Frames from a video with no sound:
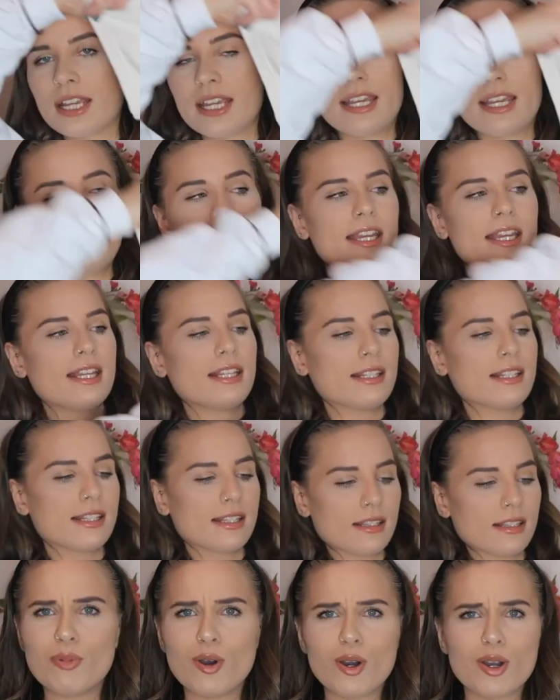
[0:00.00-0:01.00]

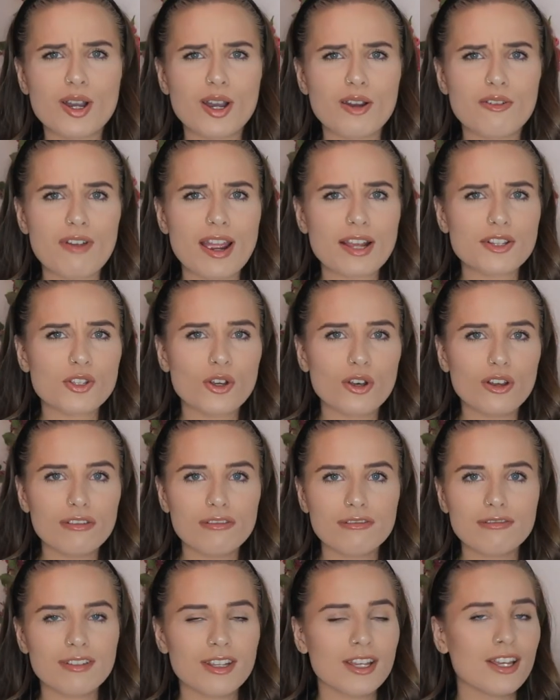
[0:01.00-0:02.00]
is Boca
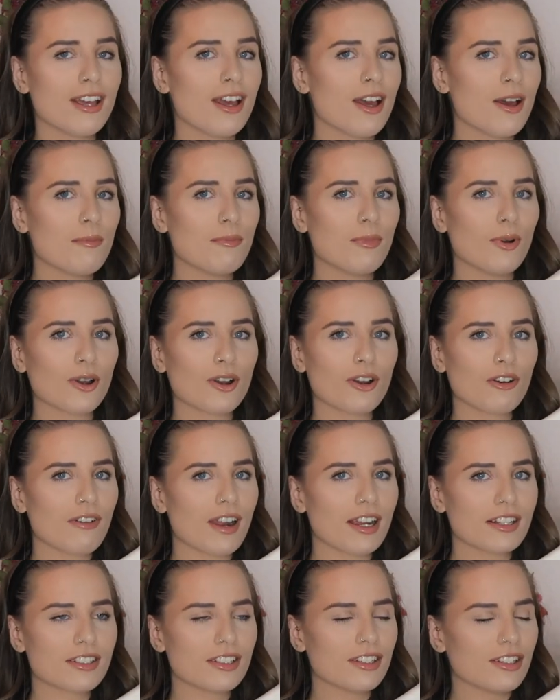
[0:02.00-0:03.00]
Raton. Boca
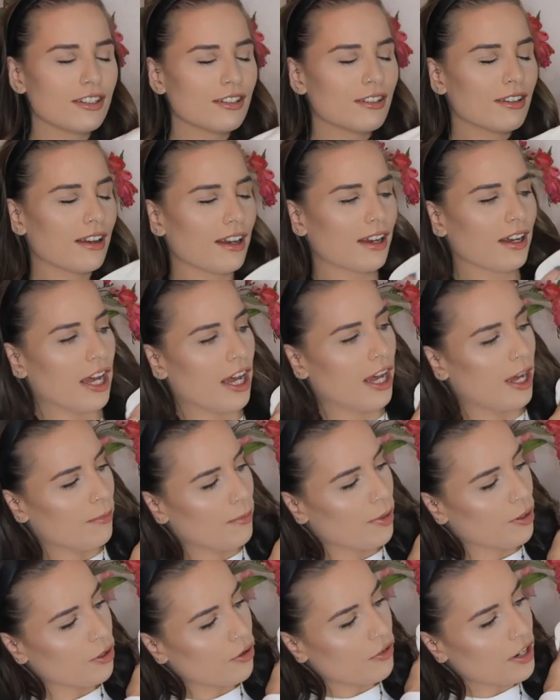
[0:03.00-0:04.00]
Raton. Um,
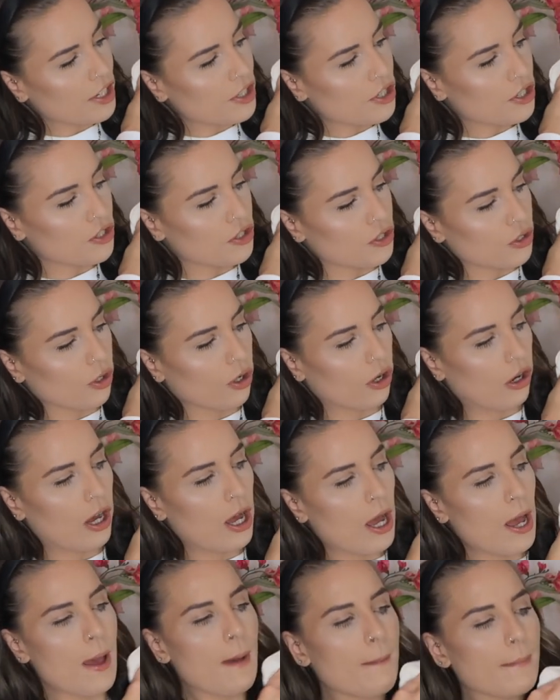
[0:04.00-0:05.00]
not really too sure.
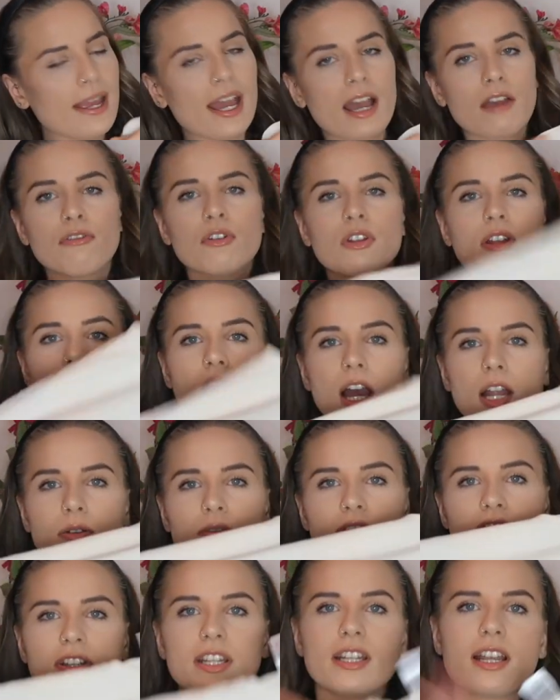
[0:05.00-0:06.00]
But yeah, I thought the colour
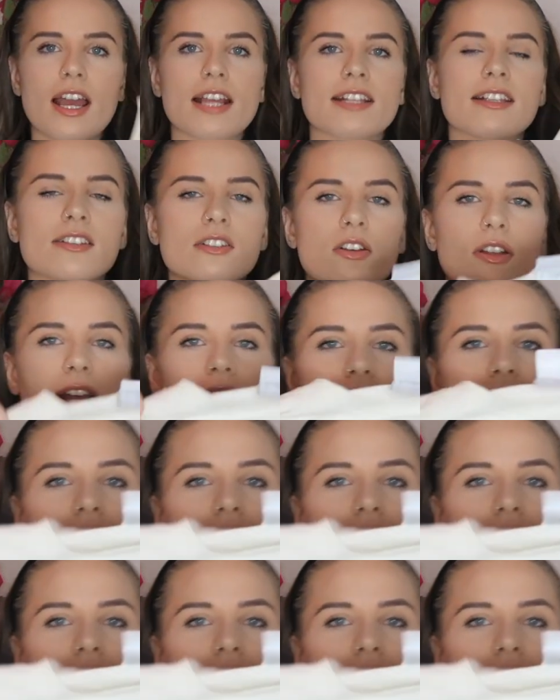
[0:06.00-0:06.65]
was really nice. It's got like